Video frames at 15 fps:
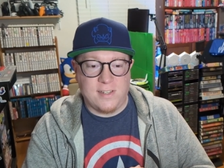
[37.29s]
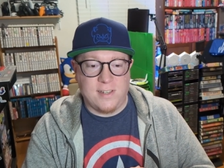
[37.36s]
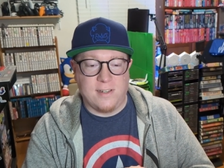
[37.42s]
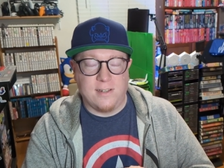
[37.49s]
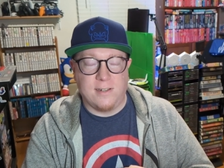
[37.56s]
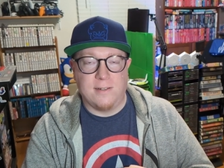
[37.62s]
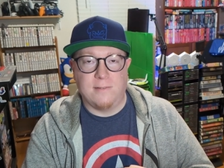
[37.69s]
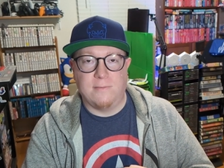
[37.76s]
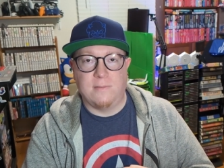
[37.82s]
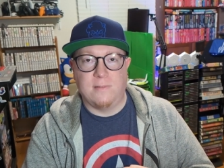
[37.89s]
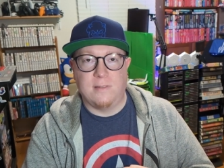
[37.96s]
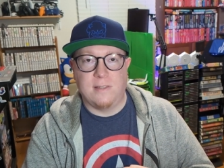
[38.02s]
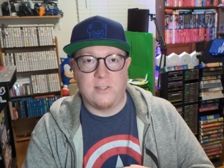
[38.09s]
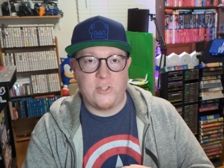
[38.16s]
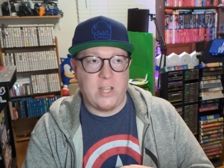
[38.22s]
Uh,
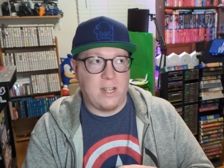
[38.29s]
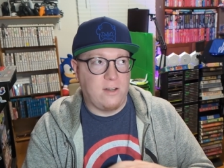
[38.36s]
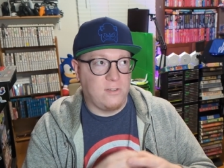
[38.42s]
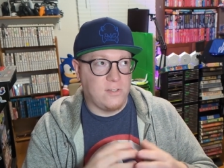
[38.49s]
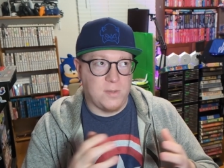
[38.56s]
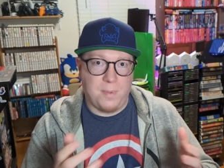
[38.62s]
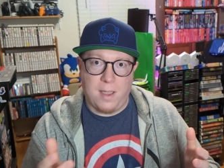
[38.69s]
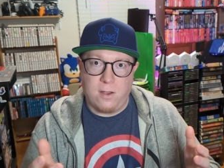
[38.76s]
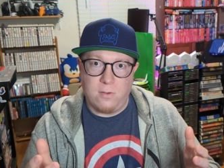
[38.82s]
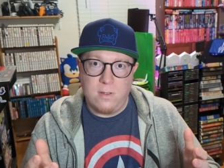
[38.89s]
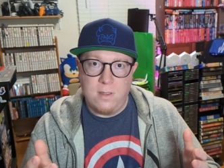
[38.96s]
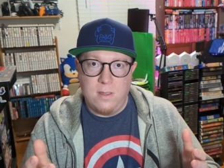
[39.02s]
this channel is about